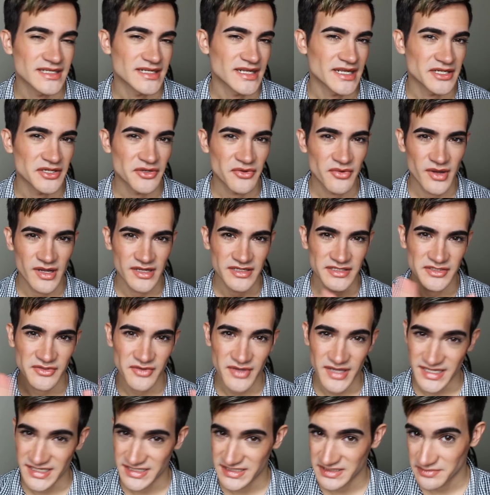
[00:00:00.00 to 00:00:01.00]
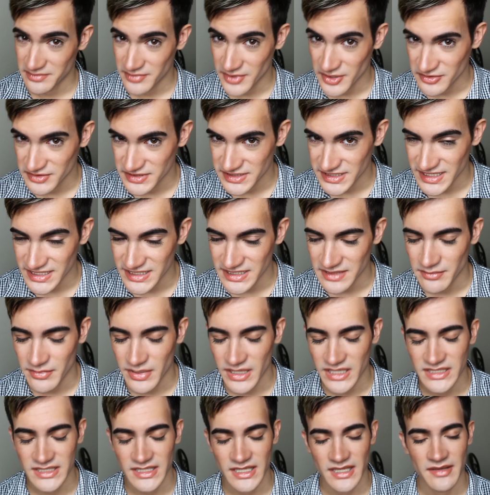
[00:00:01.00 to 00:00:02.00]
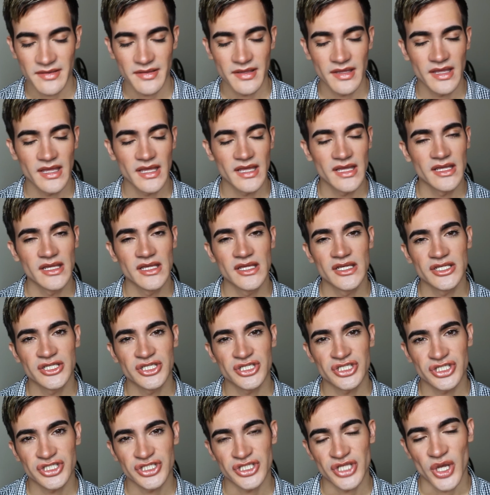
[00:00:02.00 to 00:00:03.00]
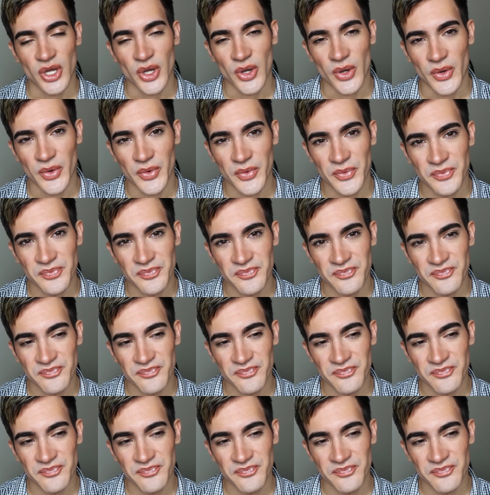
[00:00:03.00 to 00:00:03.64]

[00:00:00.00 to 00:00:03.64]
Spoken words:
and I don't want to expose anybody, so